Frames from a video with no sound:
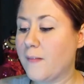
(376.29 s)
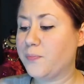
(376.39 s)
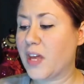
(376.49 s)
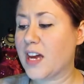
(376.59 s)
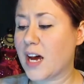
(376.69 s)

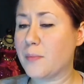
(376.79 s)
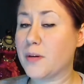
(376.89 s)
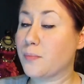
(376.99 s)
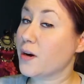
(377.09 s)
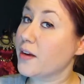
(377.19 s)
They come
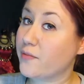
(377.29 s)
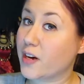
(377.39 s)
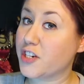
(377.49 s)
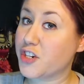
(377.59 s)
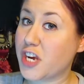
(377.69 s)
in pretty
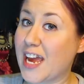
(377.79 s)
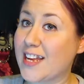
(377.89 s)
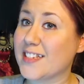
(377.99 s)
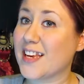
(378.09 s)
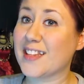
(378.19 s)
fun
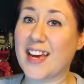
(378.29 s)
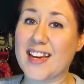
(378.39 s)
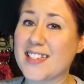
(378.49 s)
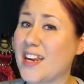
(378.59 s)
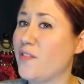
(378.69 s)
shades, and like I
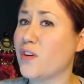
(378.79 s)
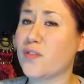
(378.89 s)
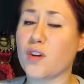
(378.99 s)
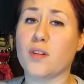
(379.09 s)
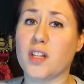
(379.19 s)
said, even if
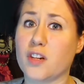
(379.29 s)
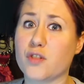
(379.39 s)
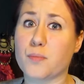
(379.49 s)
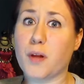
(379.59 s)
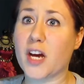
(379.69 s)
they're a little
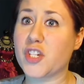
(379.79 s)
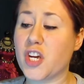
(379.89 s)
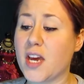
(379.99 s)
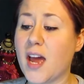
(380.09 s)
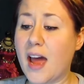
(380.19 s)

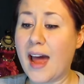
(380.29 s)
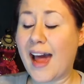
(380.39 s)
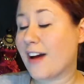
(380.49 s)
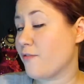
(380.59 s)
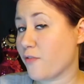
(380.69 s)
splotchy
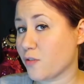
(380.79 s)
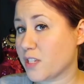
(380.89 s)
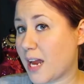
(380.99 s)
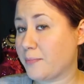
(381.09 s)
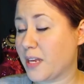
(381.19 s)
at first
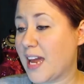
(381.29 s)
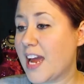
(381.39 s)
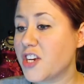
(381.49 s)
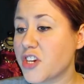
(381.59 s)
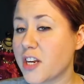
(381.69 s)

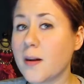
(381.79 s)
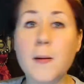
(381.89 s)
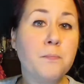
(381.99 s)
application,